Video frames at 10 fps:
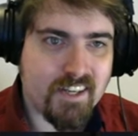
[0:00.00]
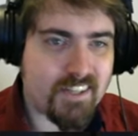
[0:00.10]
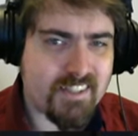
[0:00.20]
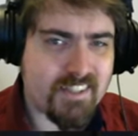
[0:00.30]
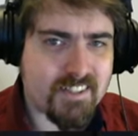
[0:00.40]
I
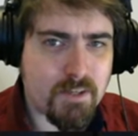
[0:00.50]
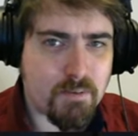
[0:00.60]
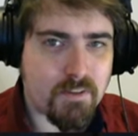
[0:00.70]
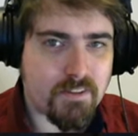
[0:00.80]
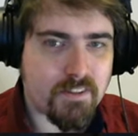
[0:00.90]
didn't see
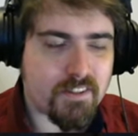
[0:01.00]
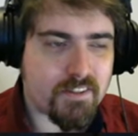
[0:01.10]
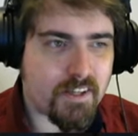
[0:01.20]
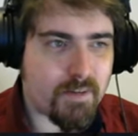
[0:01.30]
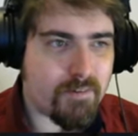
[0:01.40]
one this
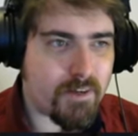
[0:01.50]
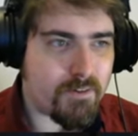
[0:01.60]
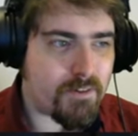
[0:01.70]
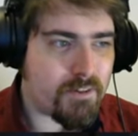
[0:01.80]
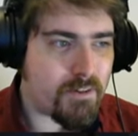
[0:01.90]
time
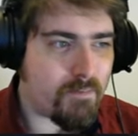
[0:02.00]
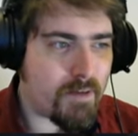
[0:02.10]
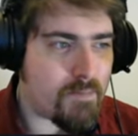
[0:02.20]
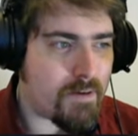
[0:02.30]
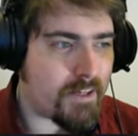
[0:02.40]
round.
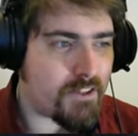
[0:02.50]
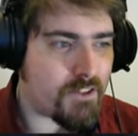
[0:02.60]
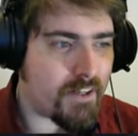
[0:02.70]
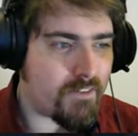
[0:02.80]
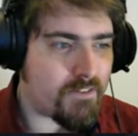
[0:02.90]
Maybe I
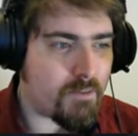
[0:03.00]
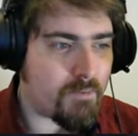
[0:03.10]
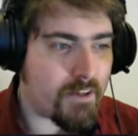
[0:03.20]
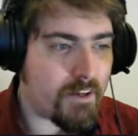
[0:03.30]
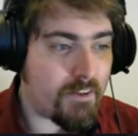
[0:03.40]
should have jumped
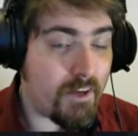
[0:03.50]
the gun.